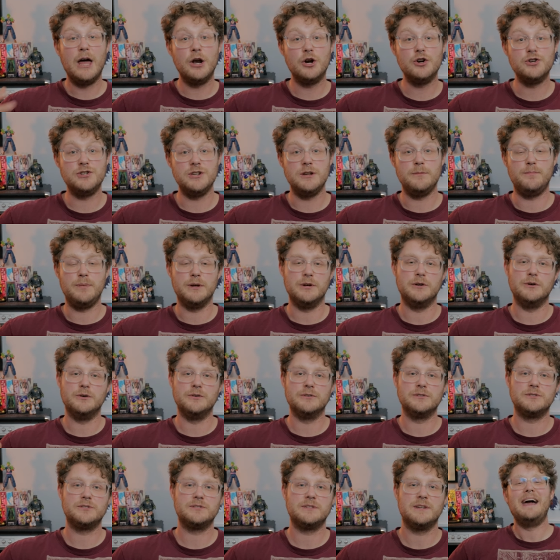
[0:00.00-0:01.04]
energy
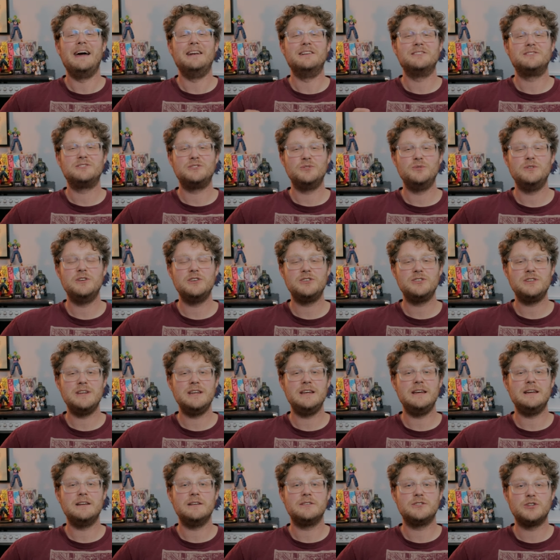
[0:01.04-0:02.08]
pills, and as soon as
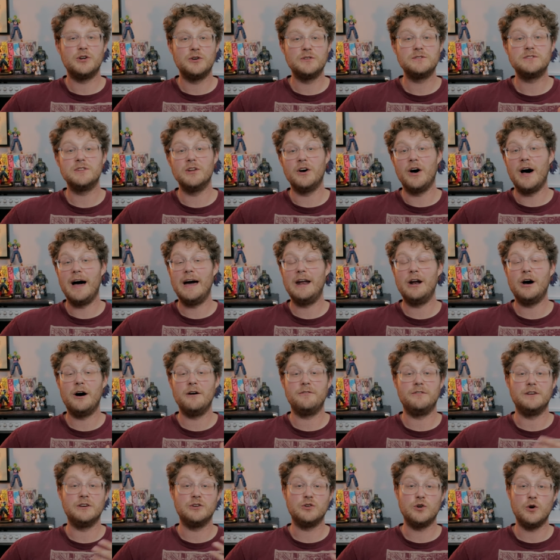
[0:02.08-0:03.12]
she turns the light
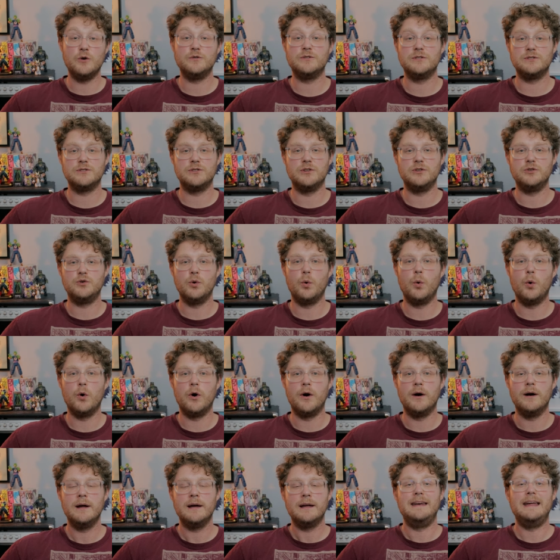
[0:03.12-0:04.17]
off and closes the
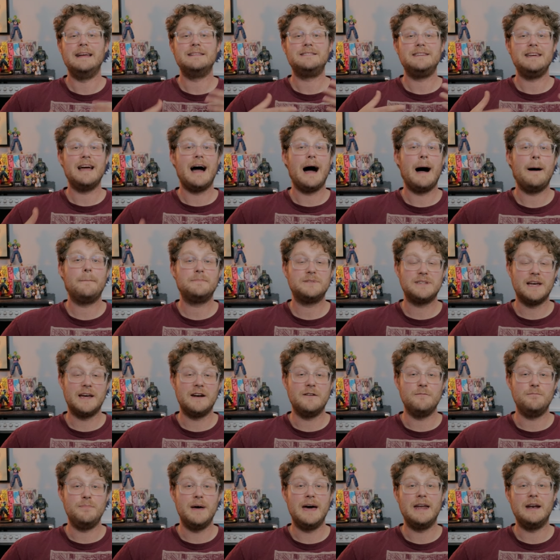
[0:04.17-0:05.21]
door, Nancy hops
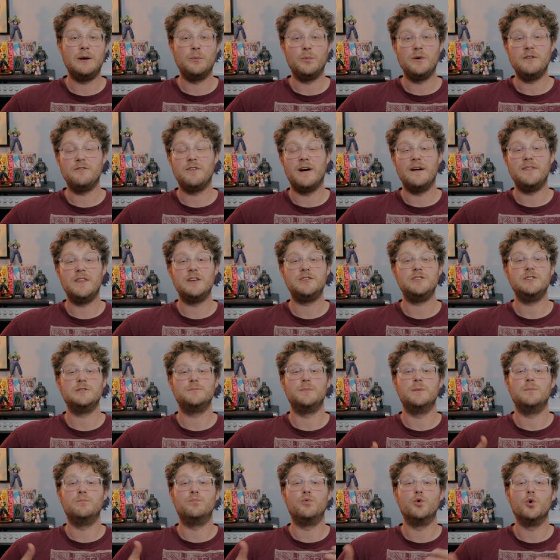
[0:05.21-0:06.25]
out of bed and we find that she's
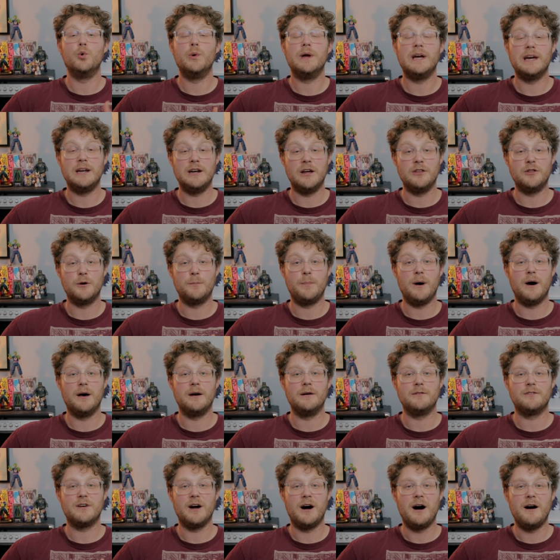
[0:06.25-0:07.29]
been brewing another
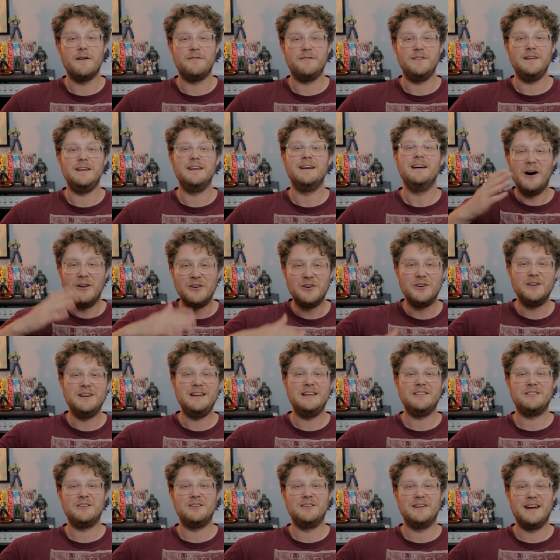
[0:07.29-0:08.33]
pot of coffee
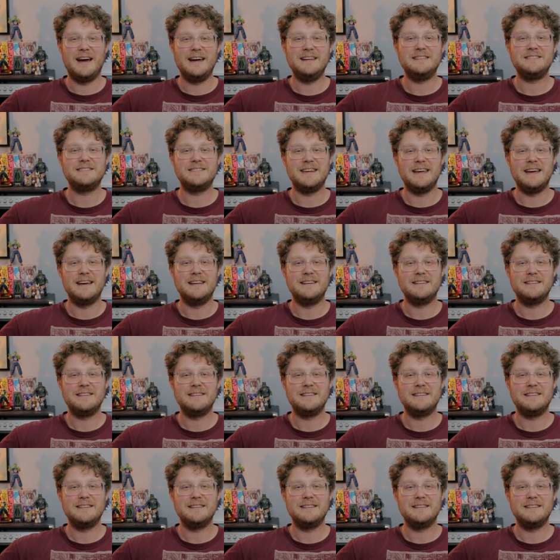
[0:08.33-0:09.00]
underneath her nightstand.